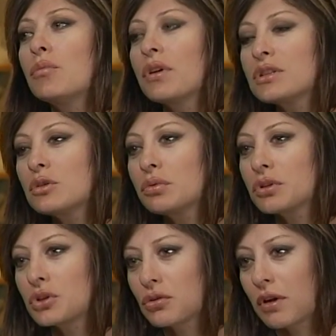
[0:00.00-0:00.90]
President
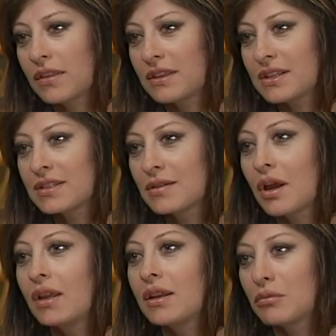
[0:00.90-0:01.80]
Bush tried this
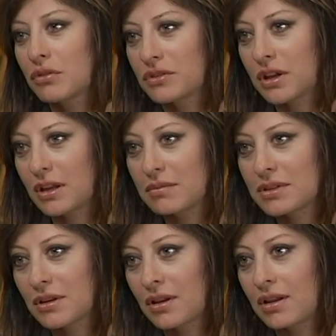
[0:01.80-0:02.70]
a number of
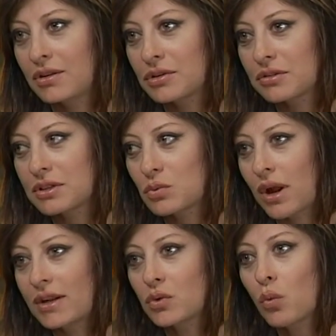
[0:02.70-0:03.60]
times under his watch.